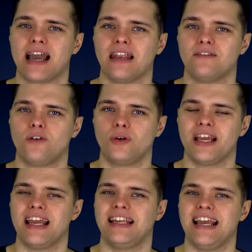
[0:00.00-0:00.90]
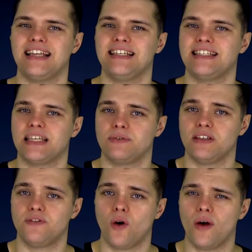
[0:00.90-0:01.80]
California in
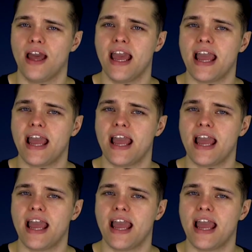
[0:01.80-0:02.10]
1874,